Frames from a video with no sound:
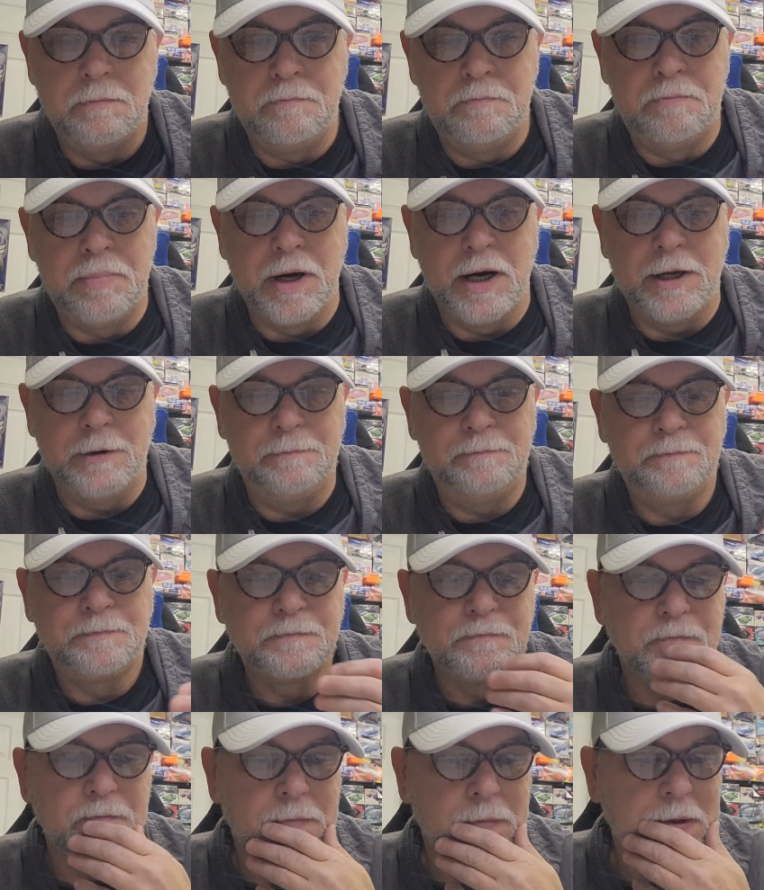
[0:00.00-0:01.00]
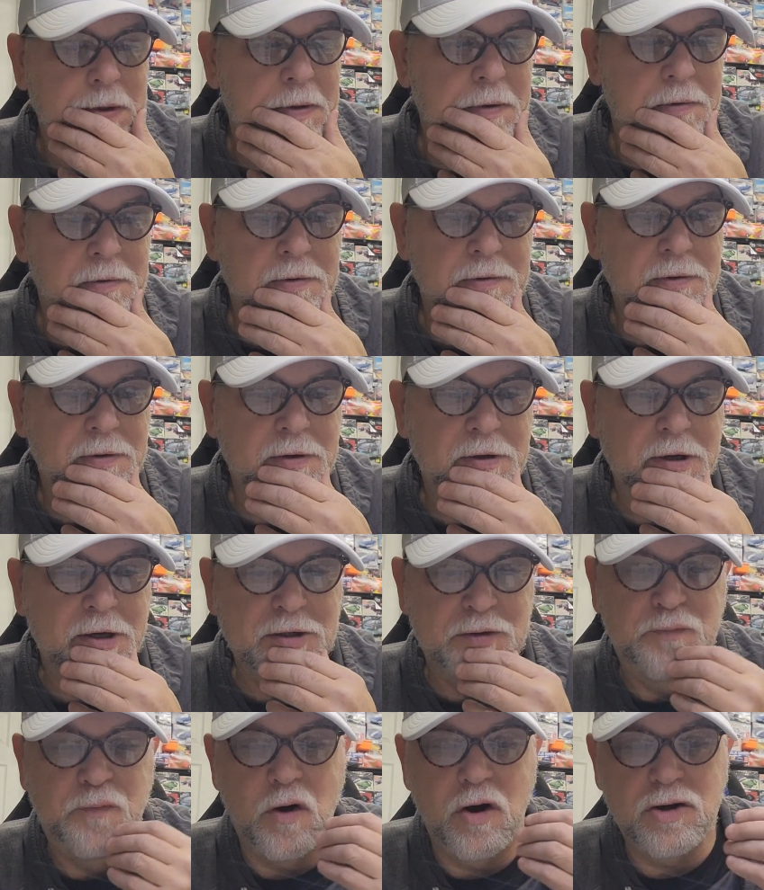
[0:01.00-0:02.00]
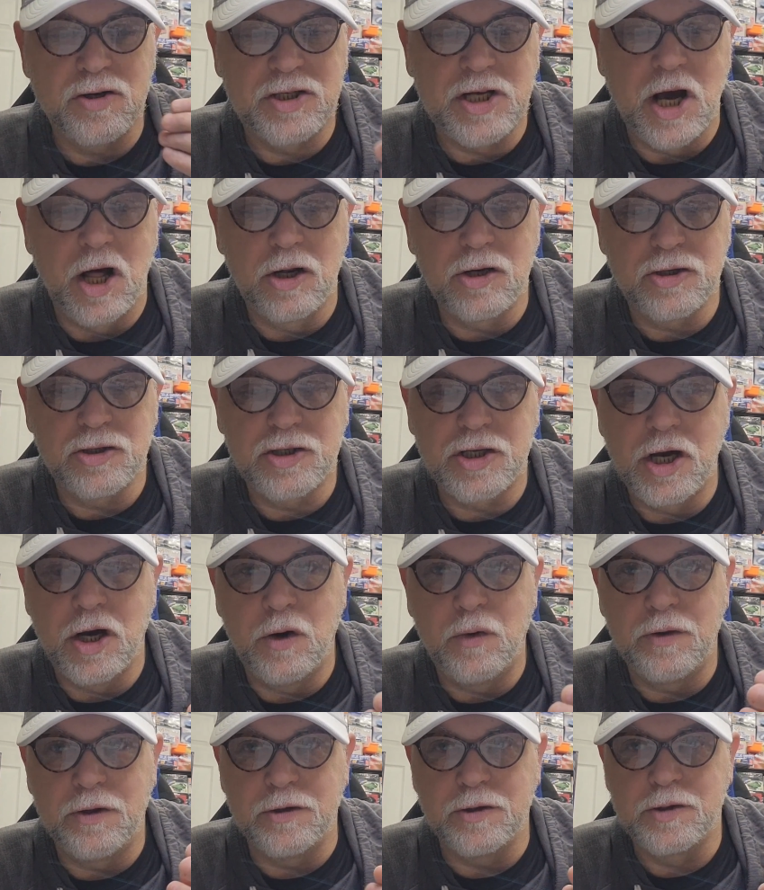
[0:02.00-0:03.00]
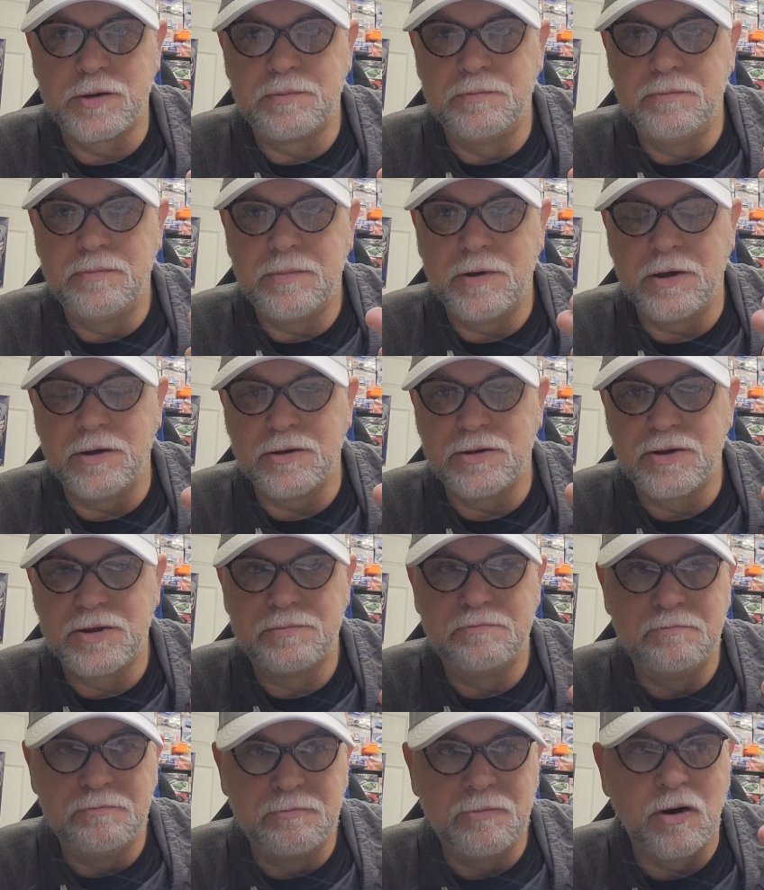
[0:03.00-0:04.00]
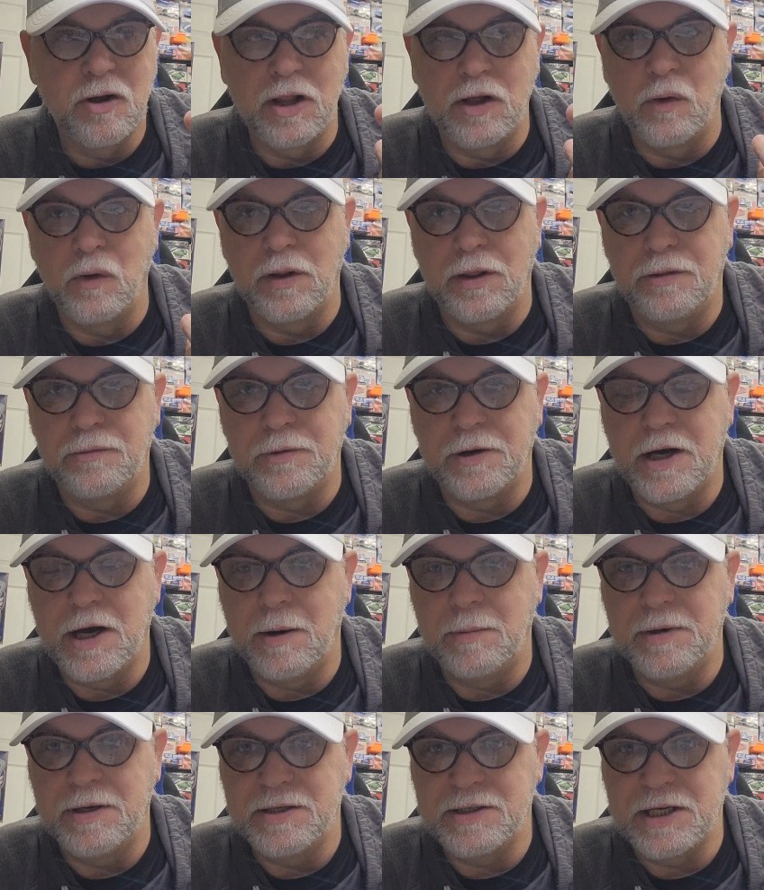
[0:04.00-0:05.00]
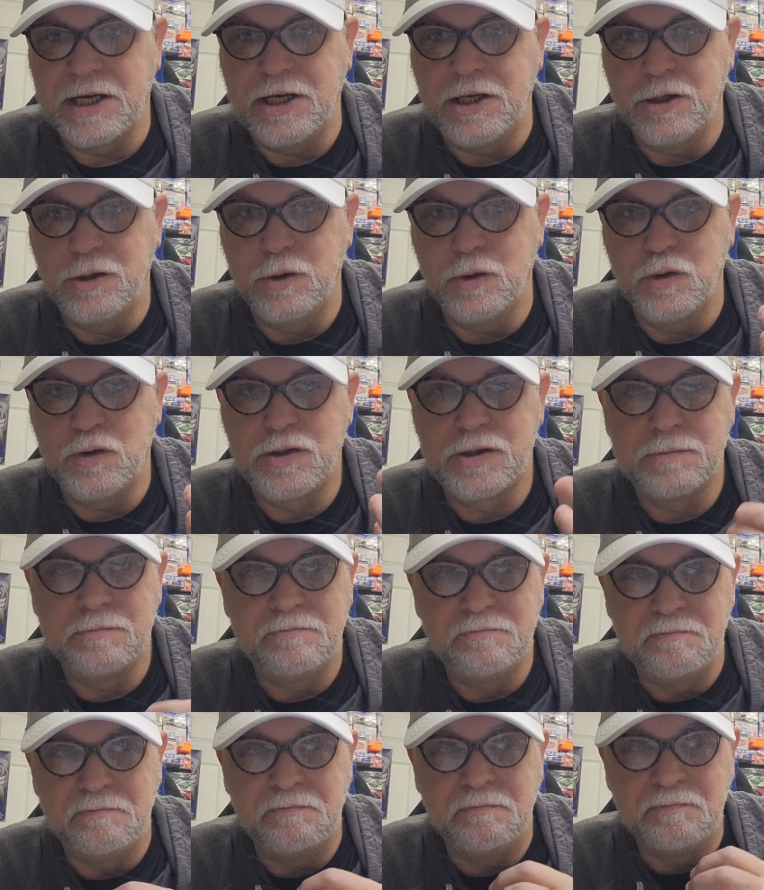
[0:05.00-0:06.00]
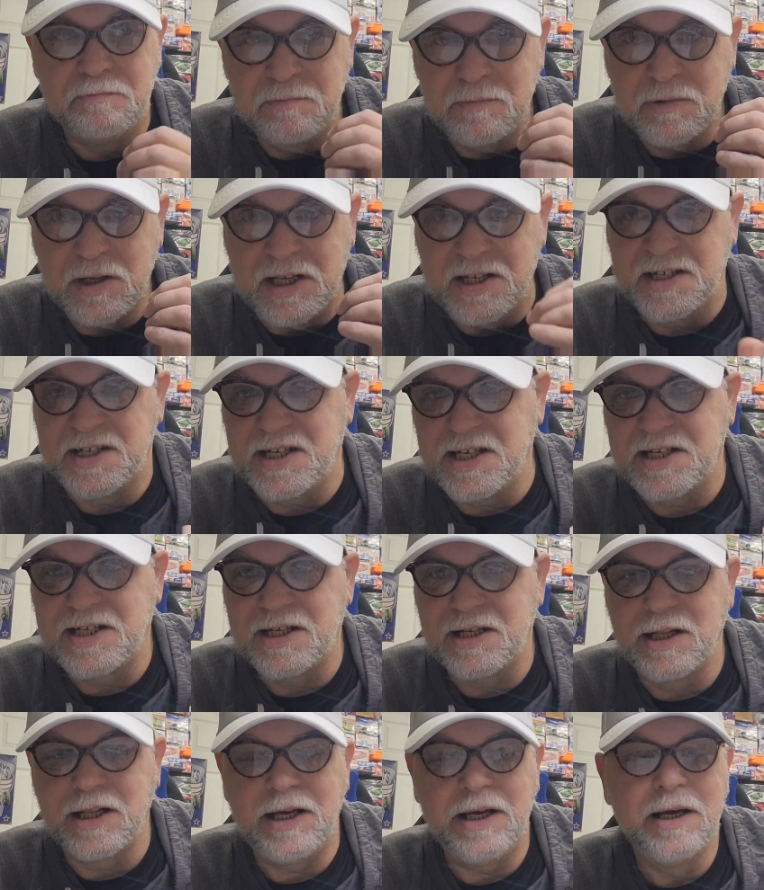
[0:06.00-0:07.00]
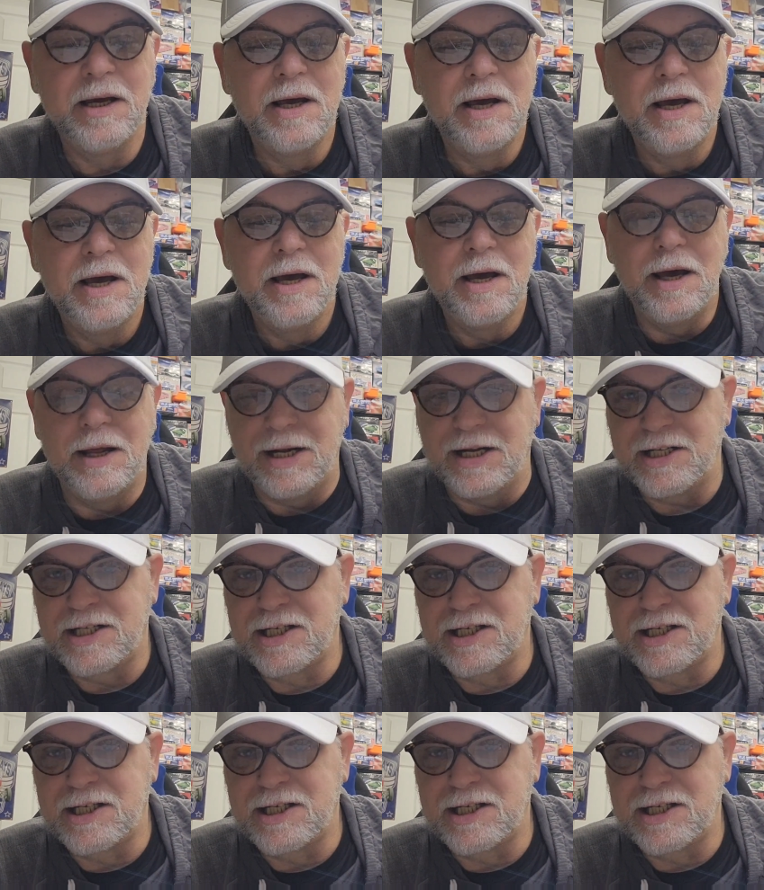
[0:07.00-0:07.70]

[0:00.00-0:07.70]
But as far as colors go, there's really only 3 companies I use consistently, and that's